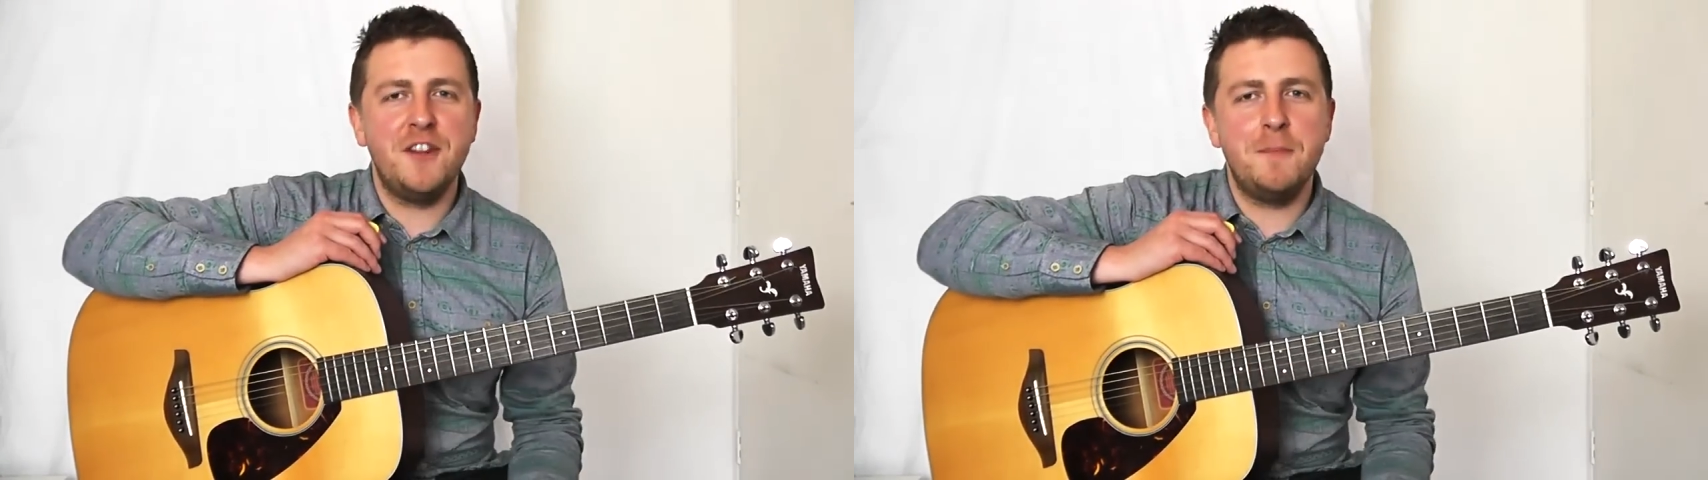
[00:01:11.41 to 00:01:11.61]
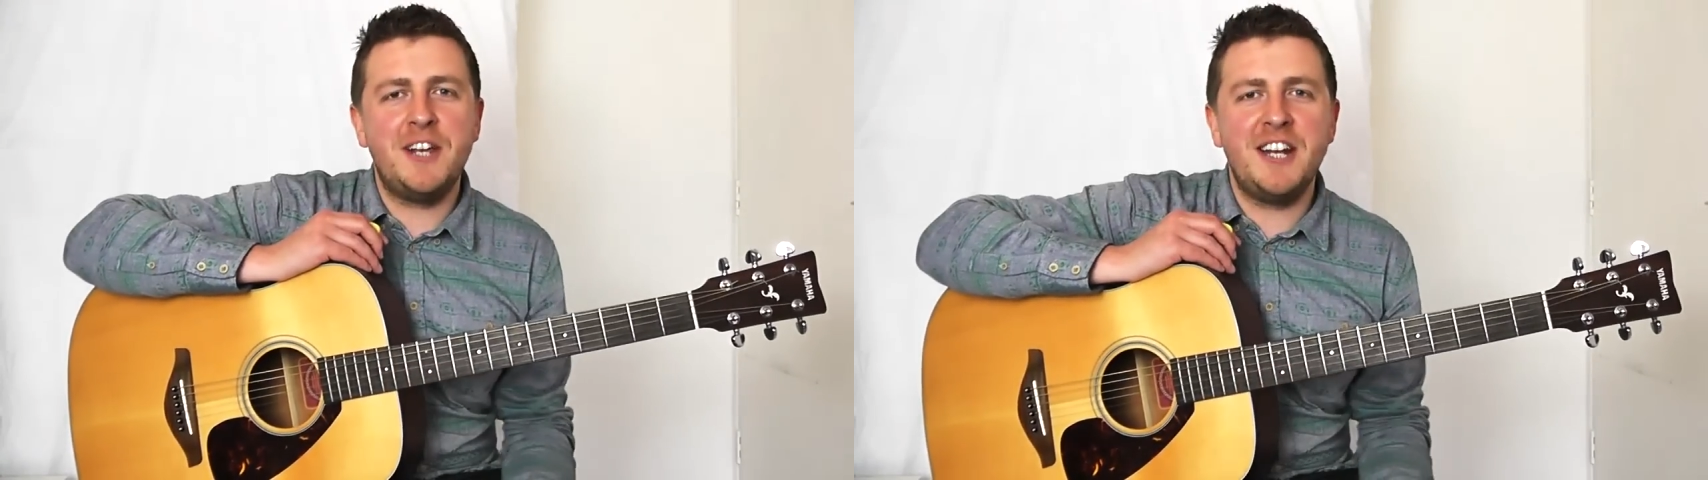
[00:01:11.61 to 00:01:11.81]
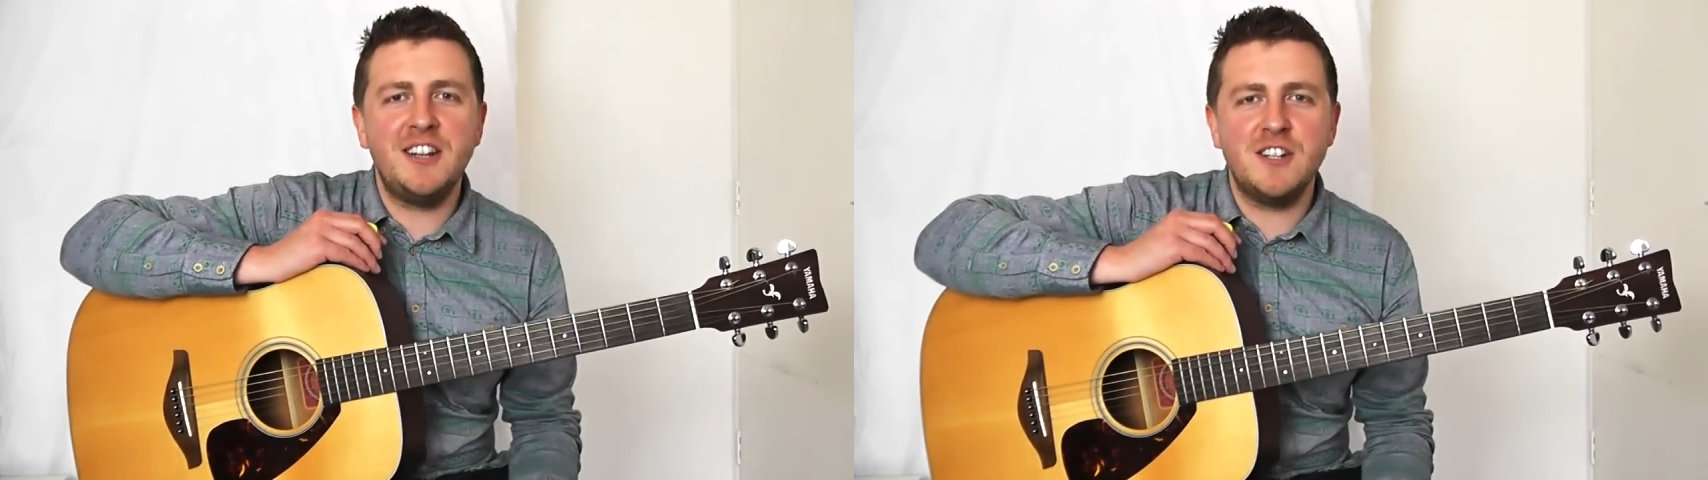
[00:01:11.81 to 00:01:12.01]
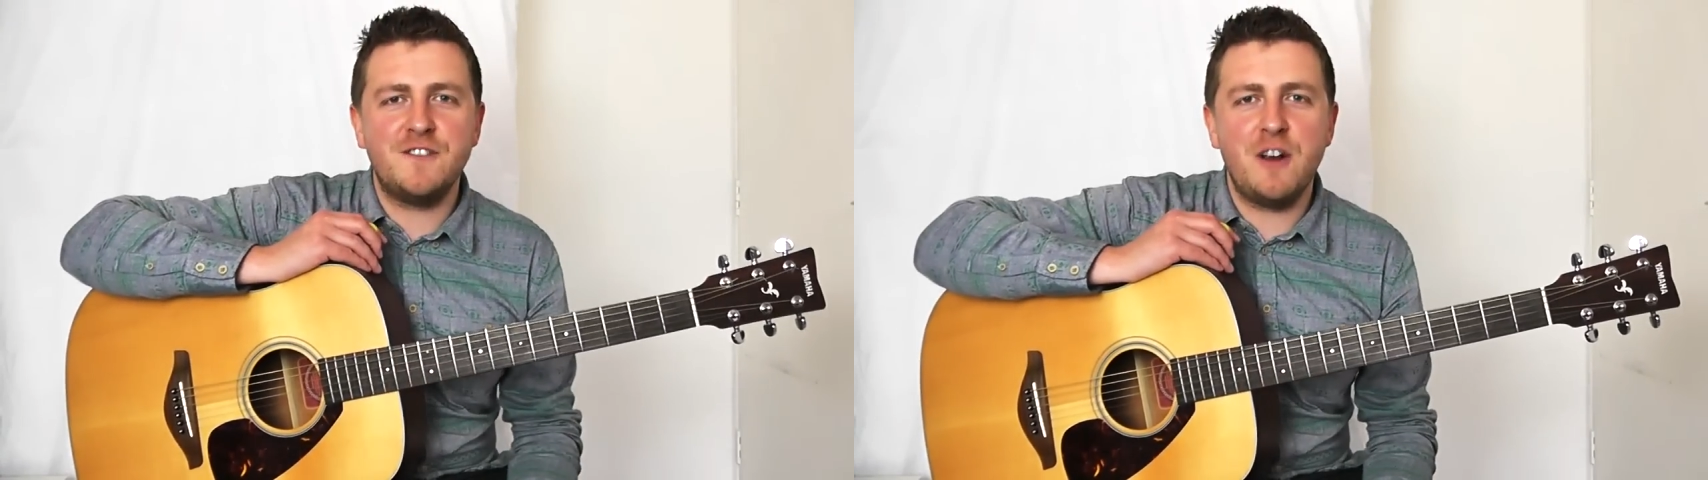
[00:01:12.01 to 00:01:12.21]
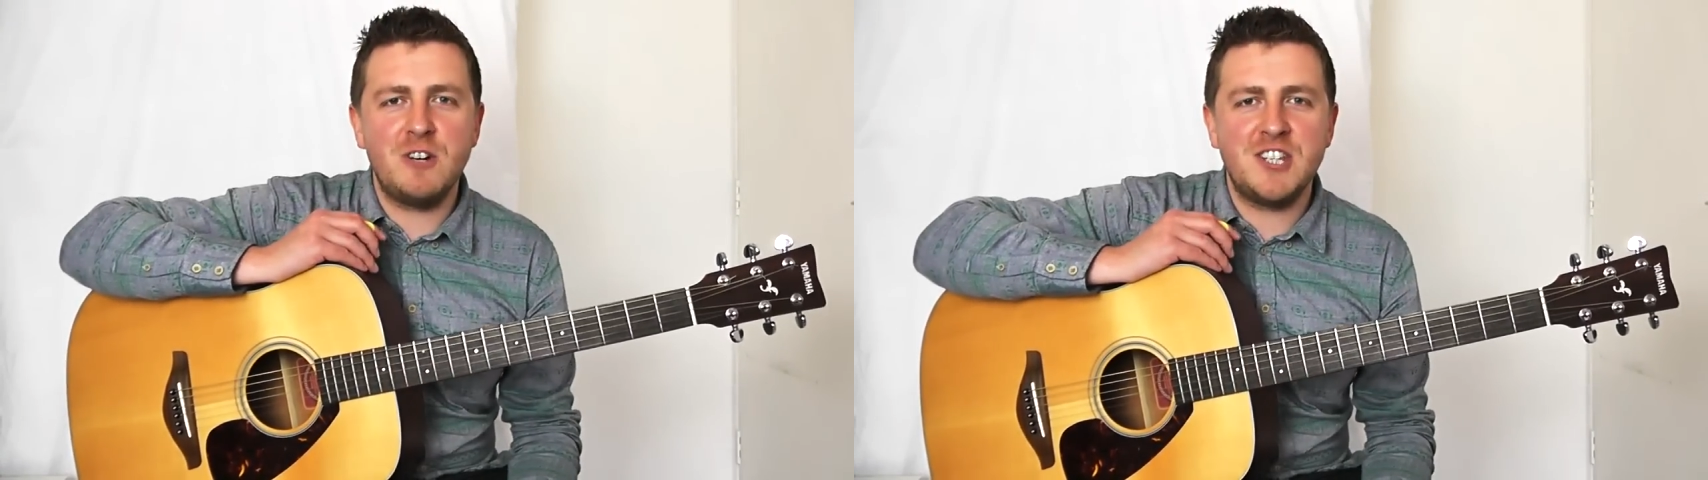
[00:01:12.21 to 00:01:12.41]
at the beginning
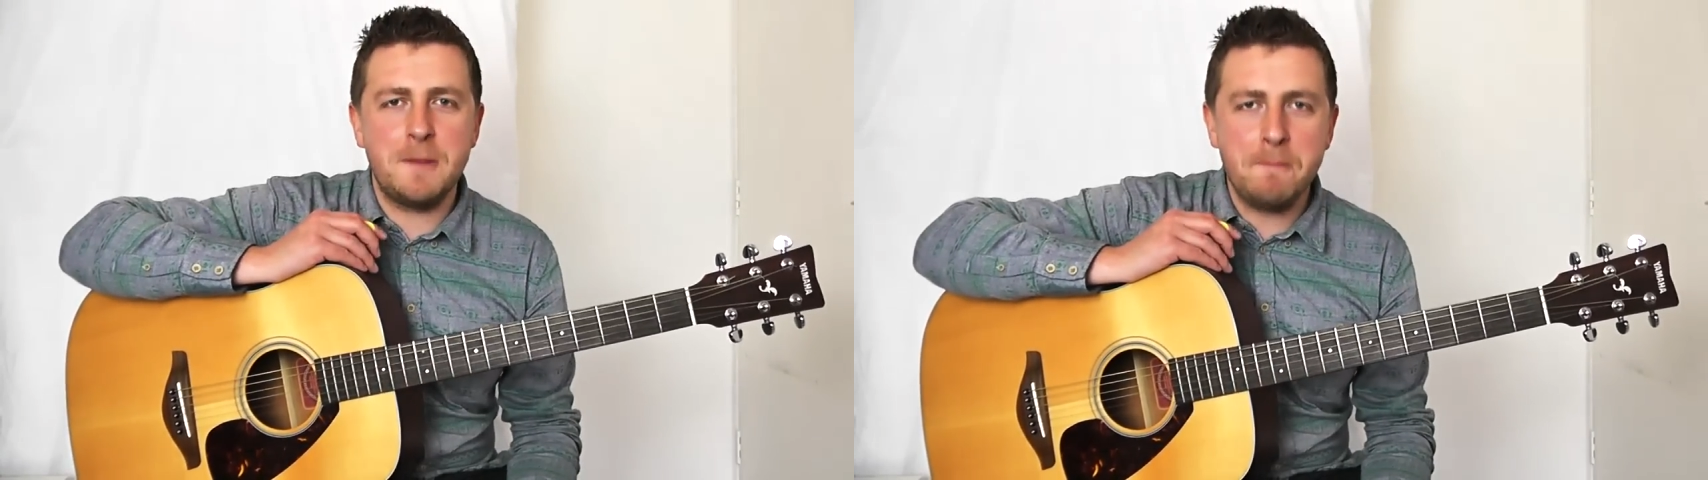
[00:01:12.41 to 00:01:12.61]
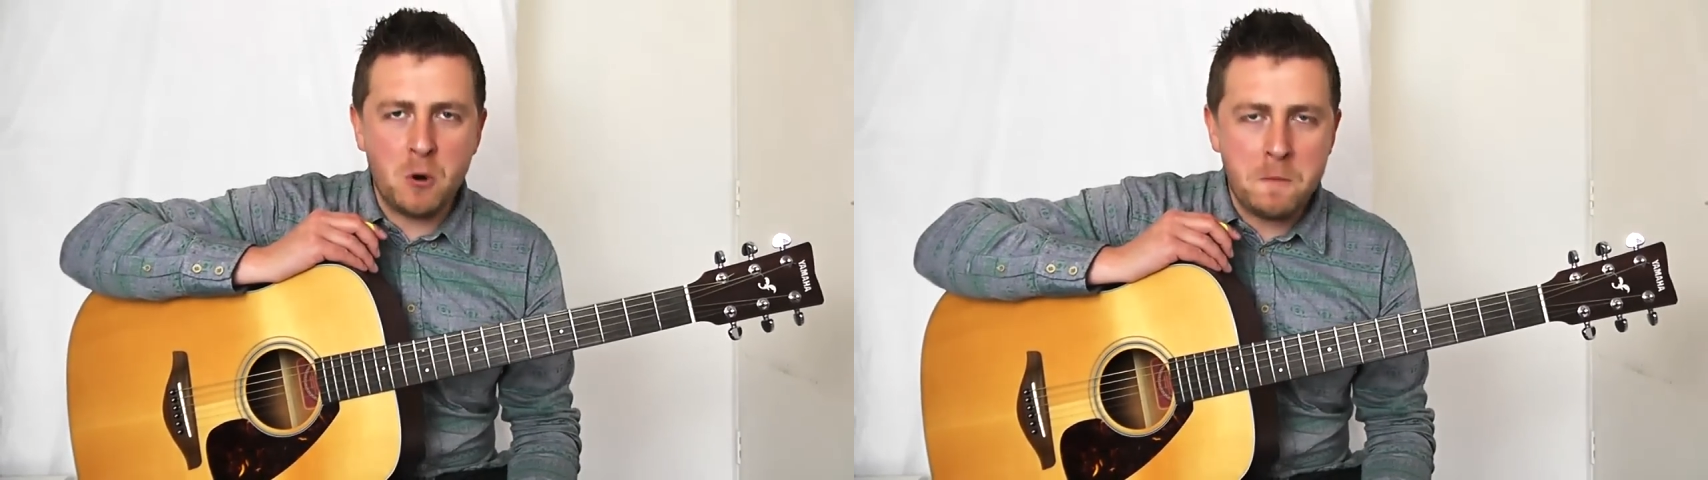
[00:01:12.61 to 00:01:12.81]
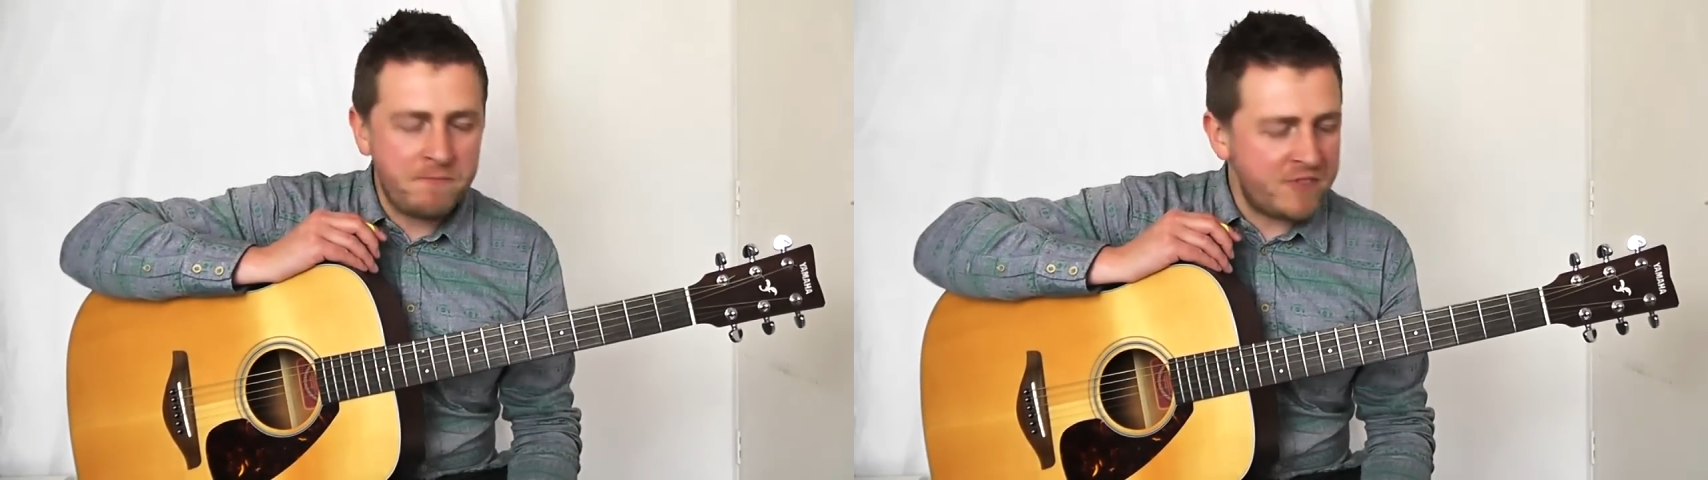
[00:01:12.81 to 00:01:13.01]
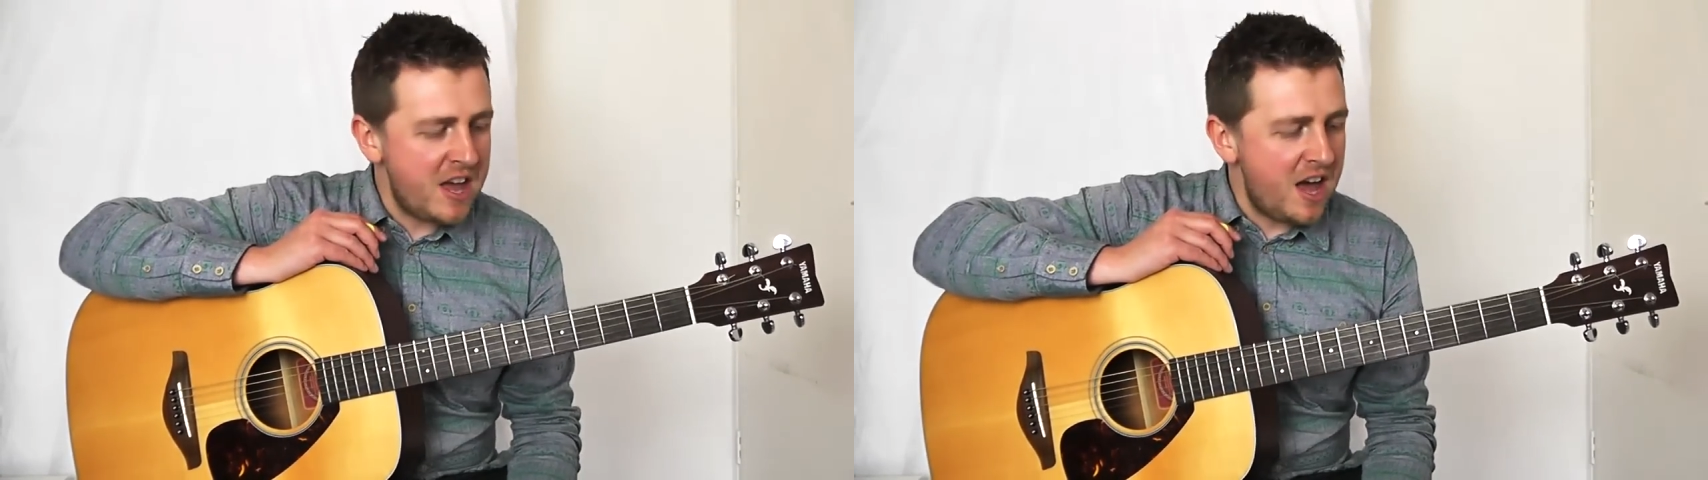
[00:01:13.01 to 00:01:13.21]
that's very simple.